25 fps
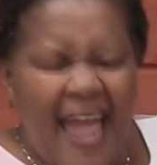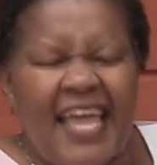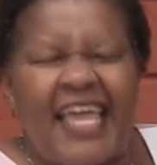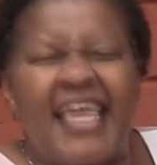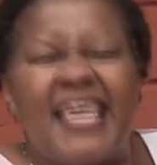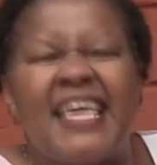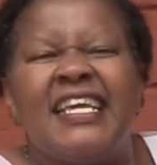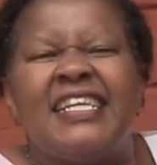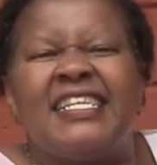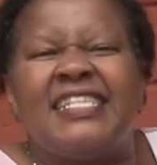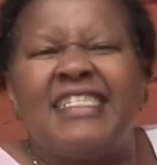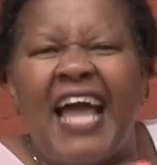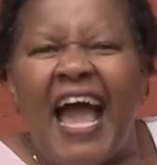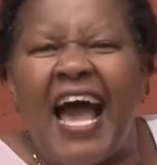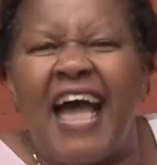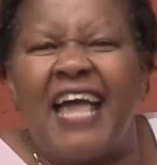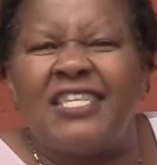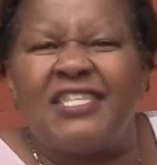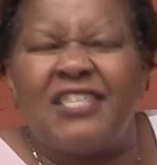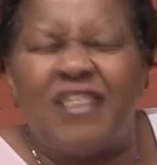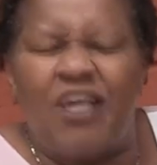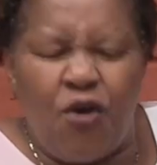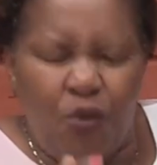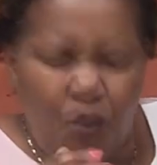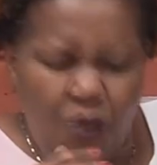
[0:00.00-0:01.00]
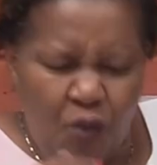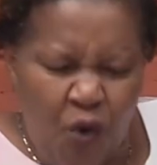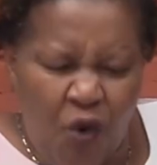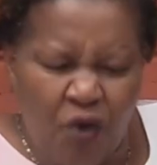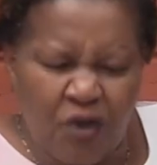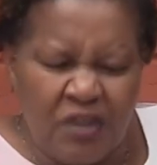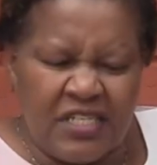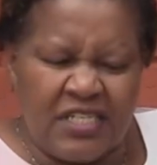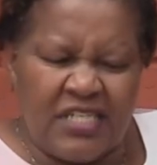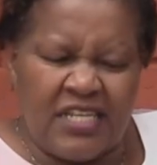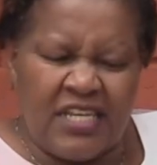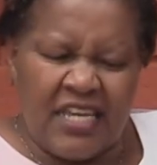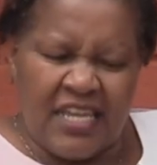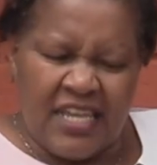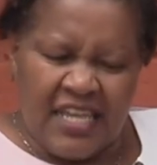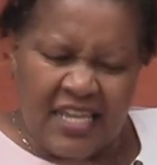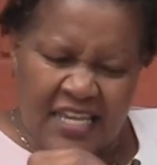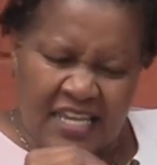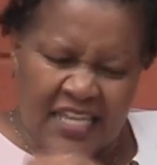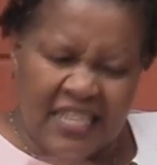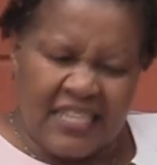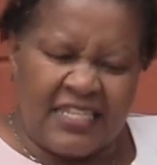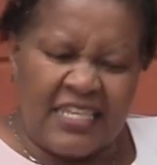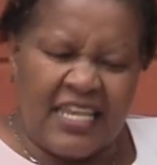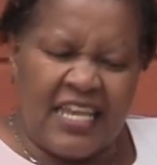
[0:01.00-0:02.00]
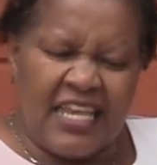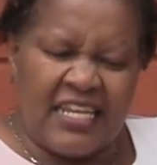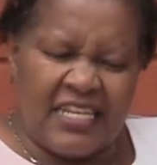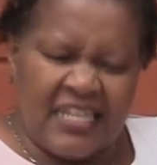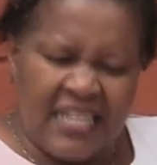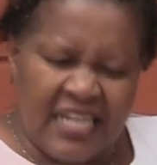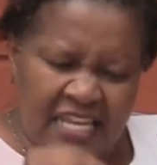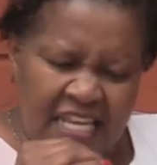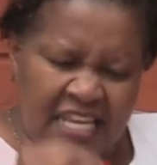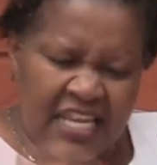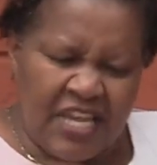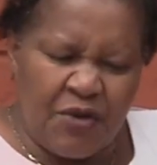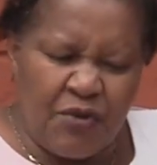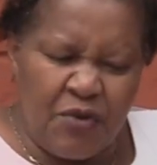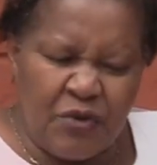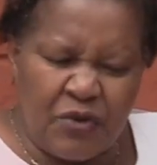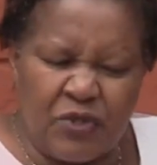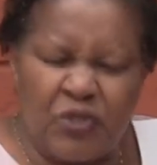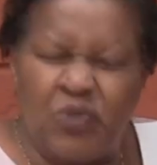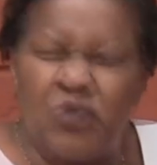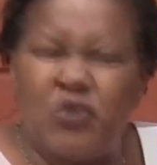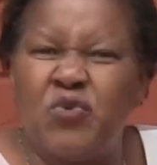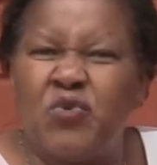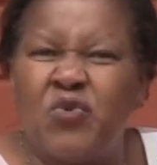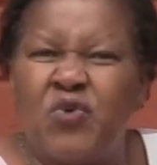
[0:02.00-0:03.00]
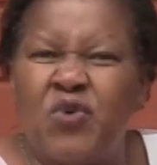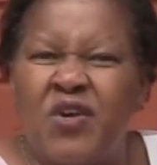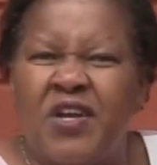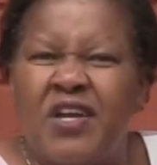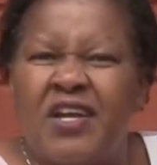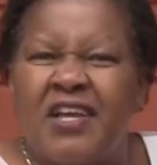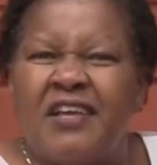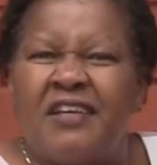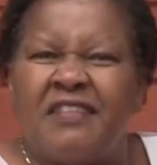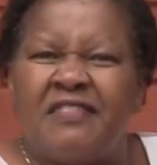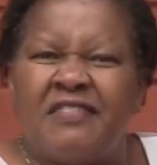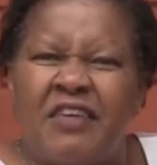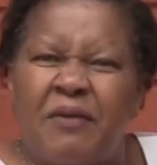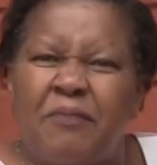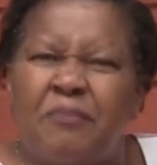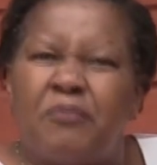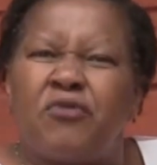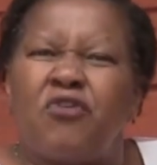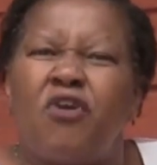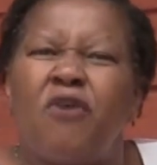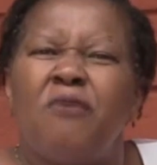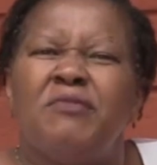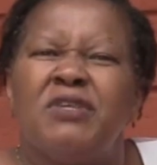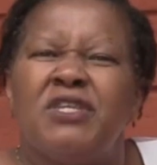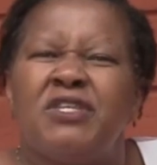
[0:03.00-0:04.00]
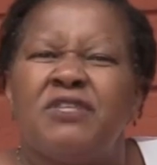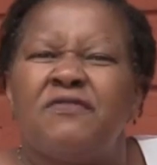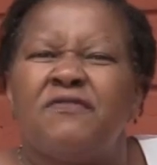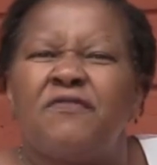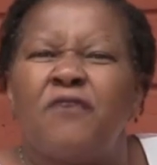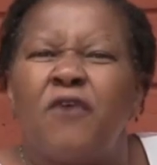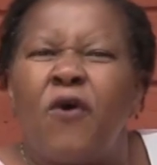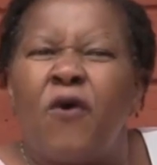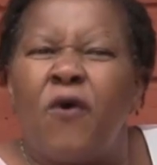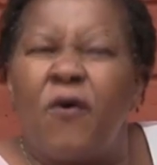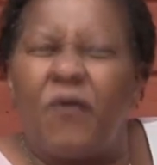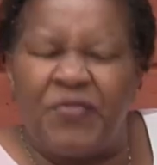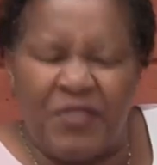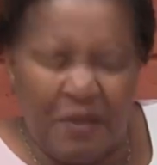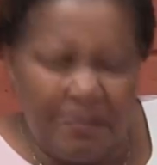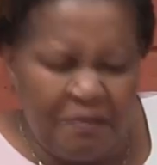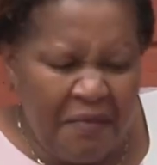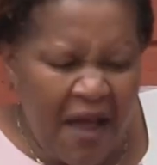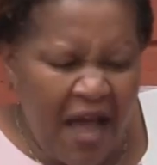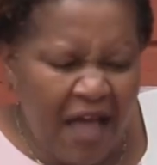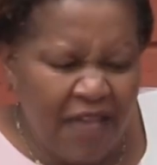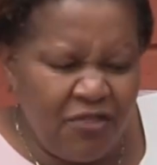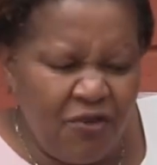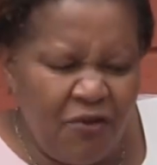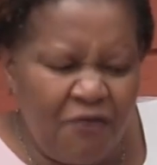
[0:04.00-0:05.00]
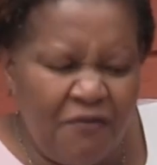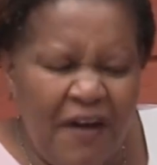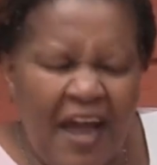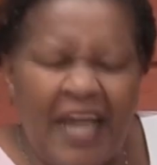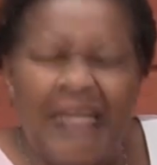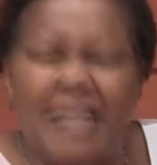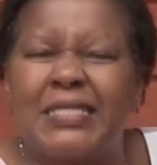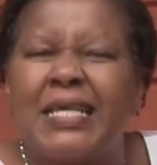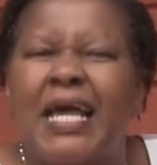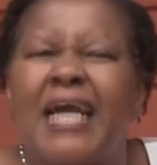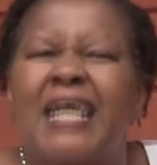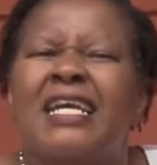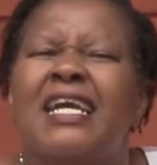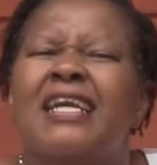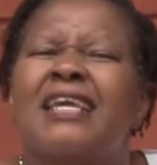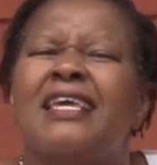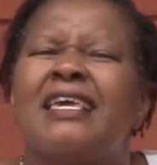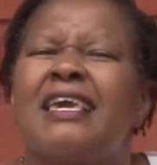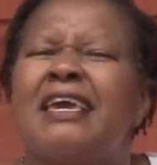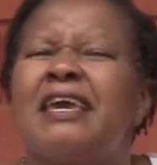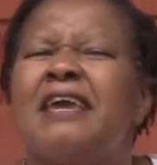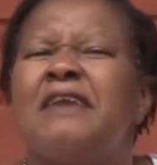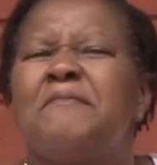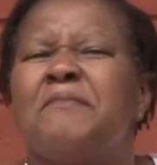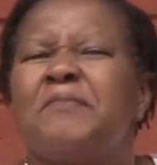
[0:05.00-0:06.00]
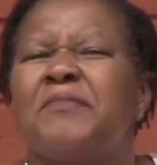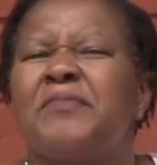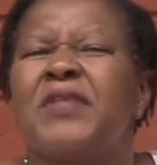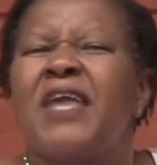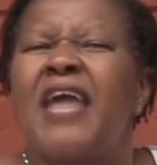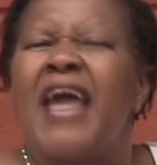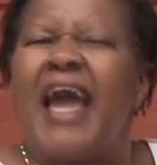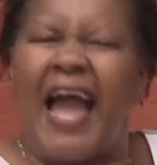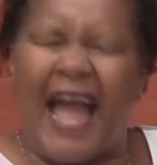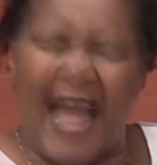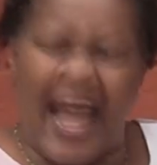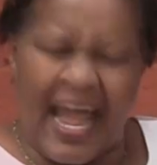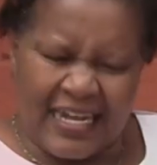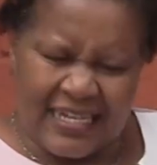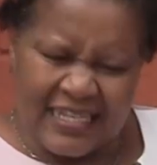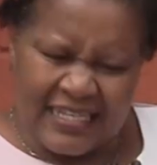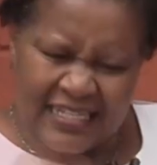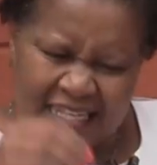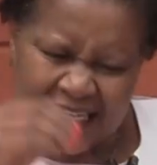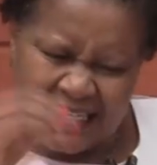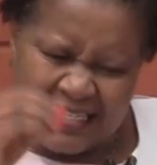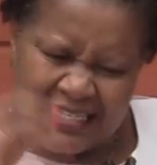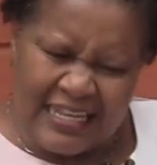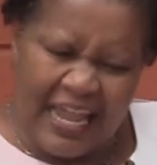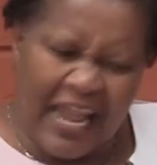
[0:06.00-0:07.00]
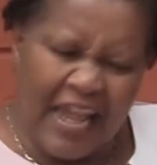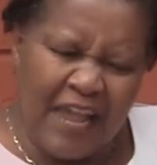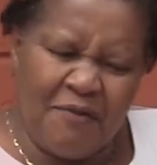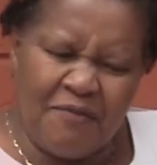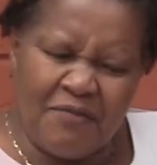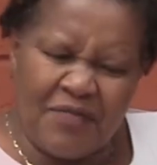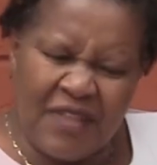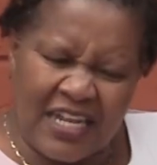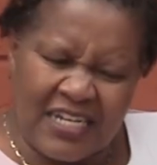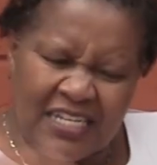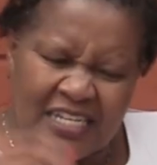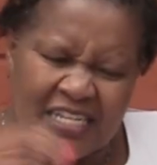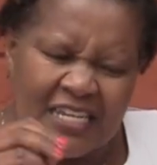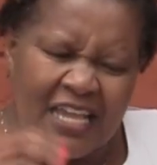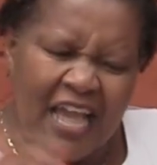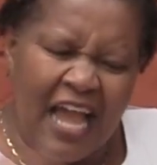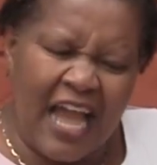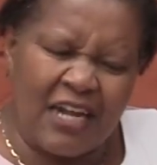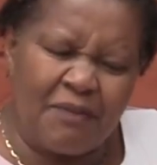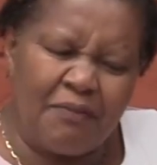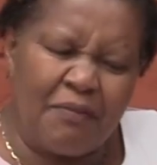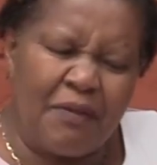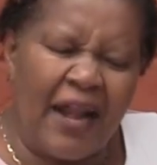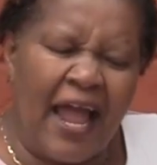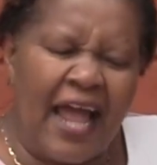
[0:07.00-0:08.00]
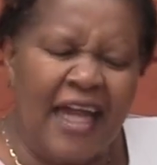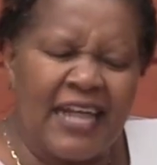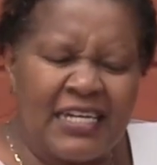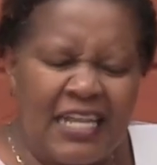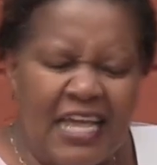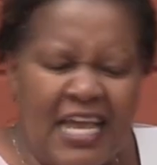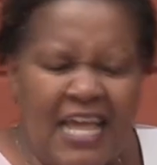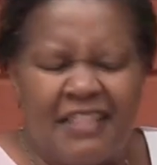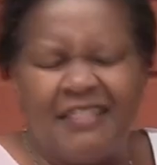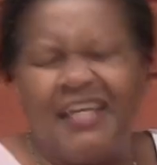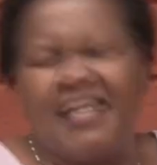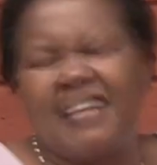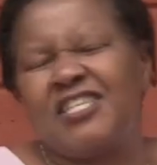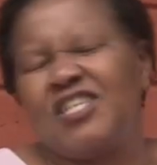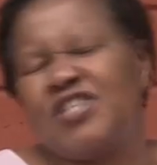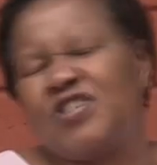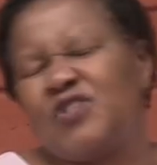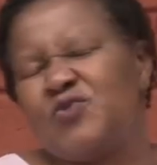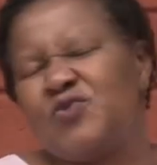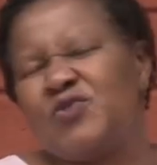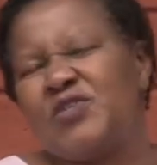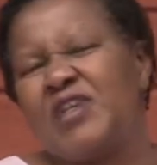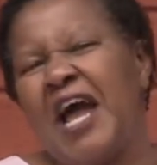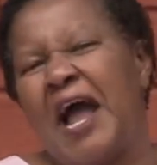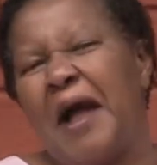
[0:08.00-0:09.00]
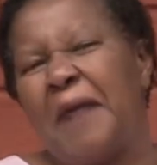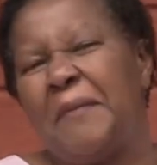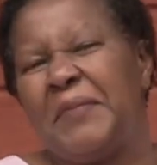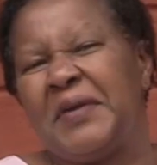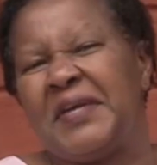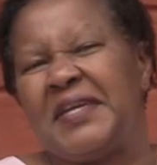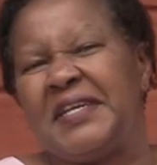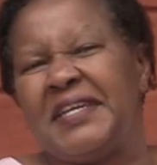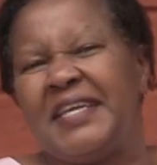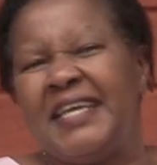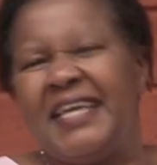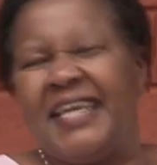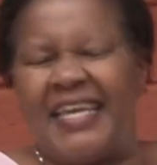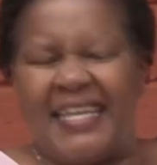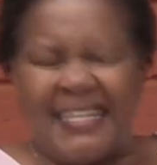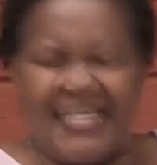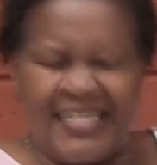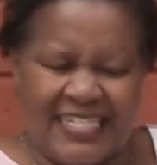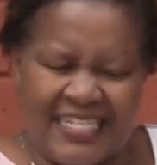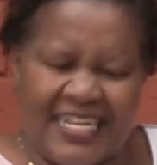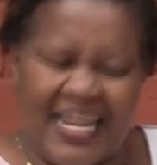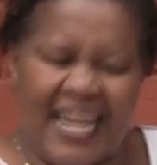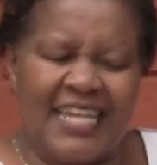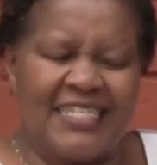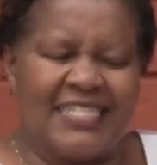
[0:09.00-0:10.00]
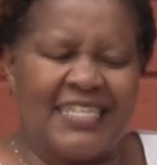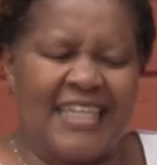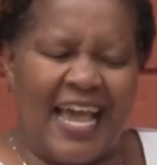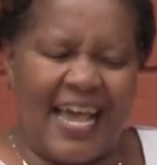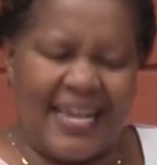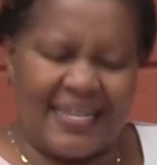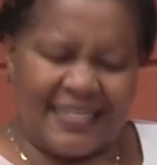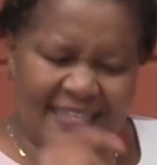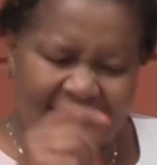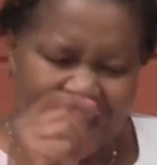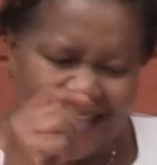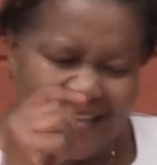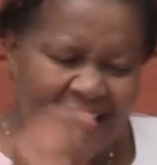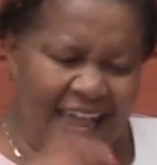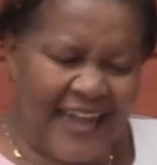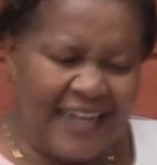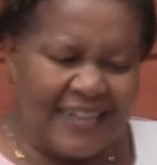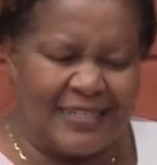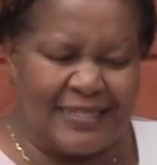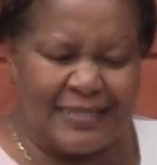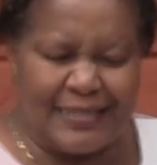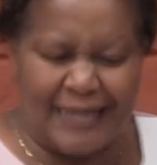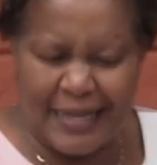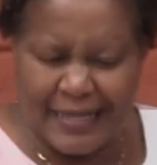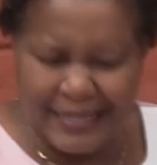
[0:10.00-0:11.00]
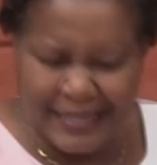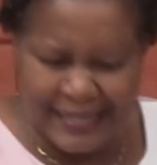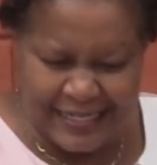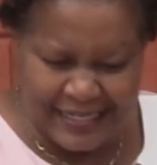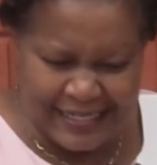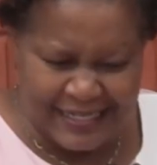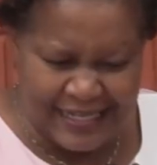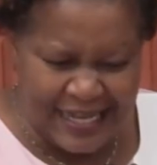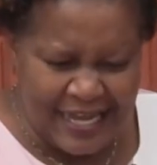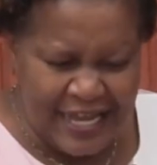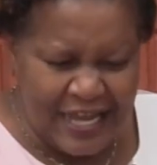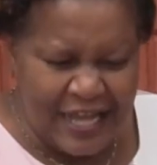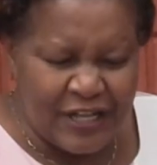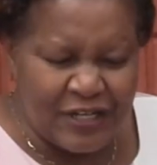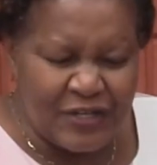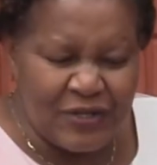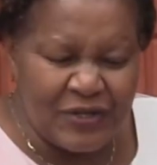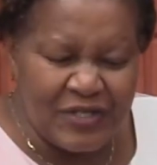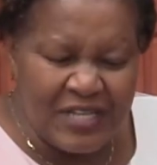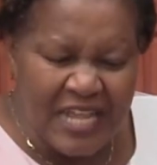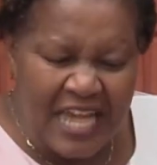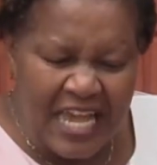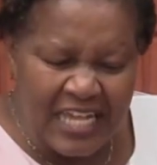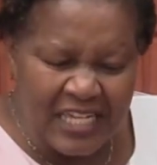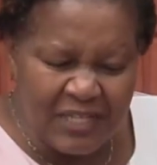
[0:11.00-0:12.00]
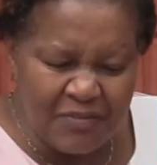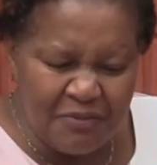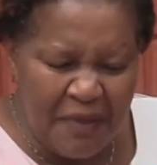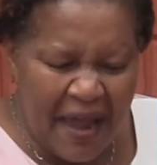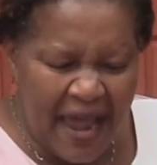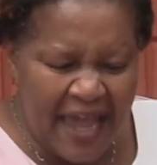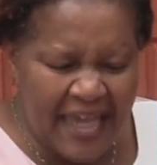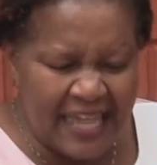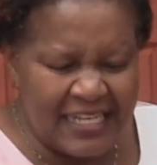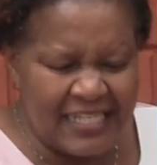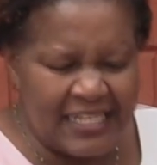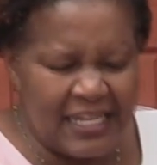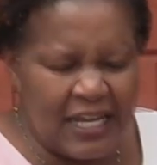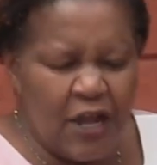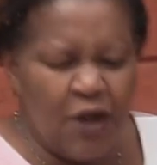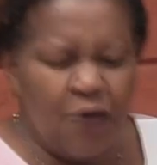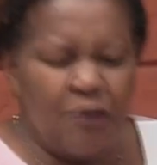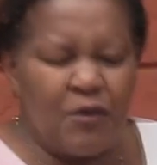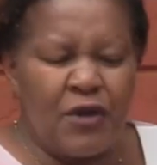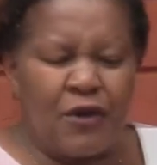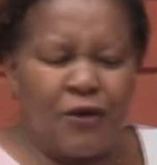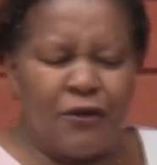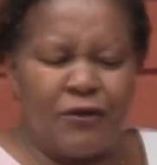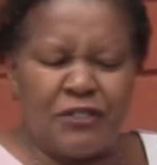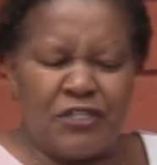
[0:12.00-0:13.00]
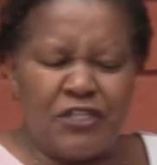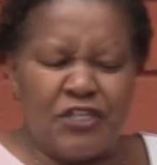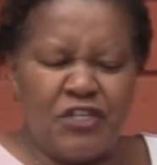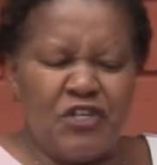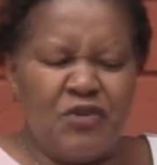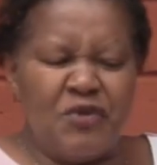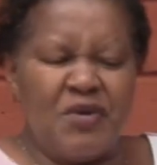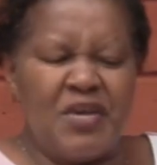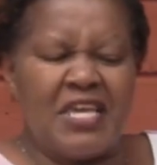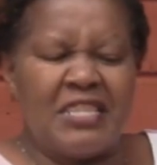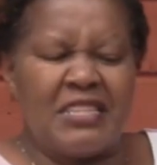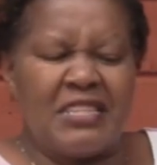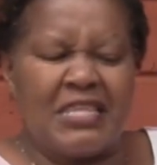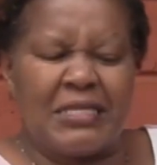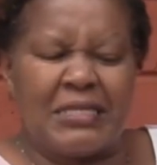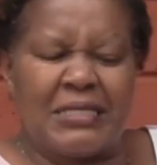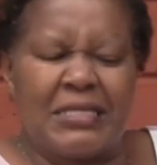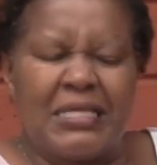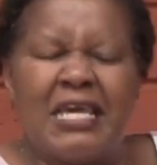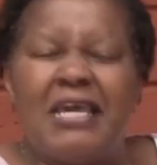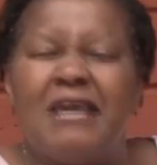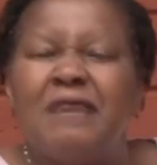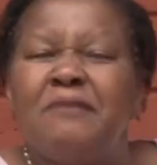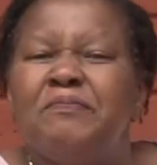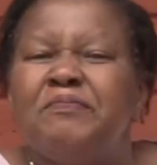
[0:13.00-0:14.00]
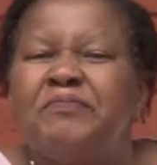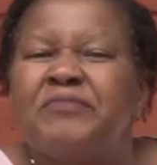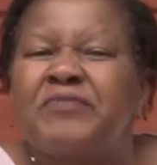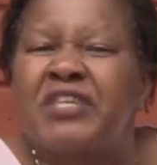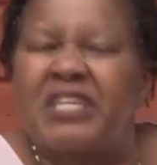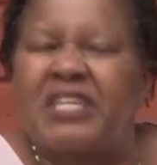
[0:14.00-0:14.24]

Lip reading: He does what he said he would do. The promise for the birth of Isaac came at the time that he had planned that it would happen, just as he had said it. Today's bite, we continue in the same